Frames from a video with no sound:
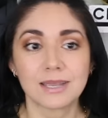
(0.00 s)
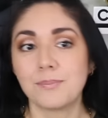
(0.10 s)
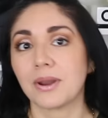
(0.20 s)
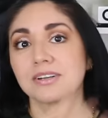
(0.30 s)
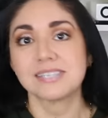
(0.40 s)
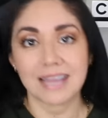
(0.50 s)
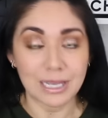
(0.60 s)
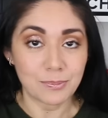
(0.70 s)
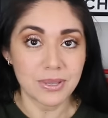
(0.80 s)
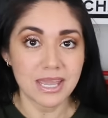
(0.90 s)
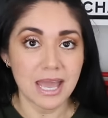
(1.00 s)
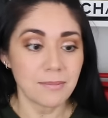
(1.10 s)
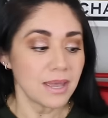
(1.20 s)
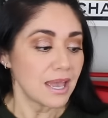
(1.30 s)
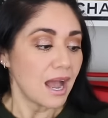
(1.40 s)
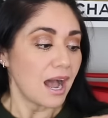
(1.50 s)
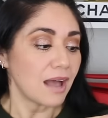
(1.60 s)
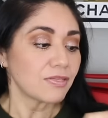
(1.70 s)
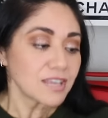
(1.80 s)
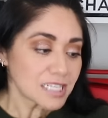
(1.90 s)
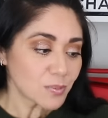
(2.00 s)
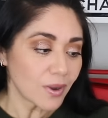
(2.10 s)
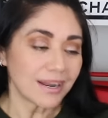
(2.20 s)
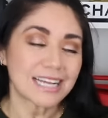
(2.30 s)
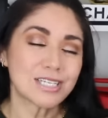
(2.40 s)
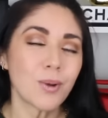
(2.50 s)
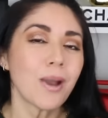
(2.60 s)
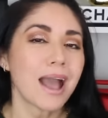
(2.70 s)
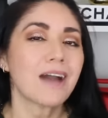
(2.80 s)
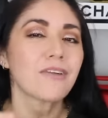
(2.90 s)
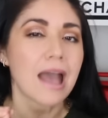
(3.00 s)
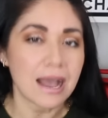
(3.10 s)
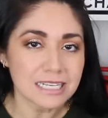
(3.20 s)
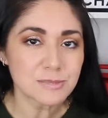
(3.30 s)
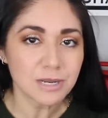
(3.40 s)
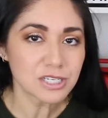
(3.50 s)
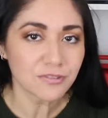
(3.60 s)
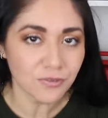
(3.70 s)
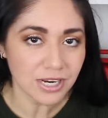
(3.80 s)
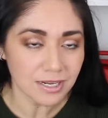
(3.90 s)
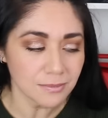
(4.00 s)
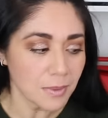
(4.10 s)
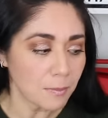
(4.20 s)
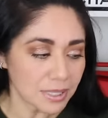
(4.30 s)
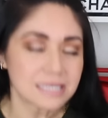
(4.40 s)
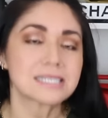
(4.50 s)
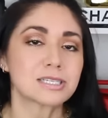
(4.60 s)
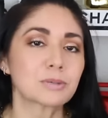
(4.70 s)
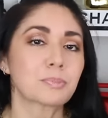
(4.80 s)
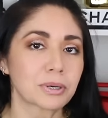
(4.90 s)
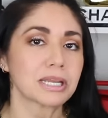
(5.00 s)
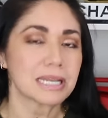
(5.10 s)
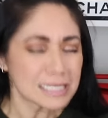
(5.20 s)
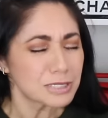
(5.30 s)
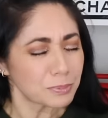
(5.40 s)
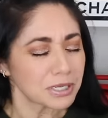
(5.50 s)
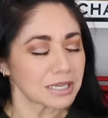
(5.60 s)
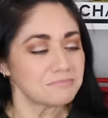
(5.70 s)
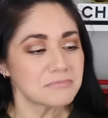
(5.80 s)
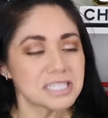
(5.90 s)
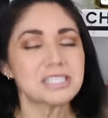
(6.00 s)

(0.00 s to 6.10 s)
compared to like a PM. Uh, this one, I don't have as much freedom, but it's still pretty, it's still pretty good. It's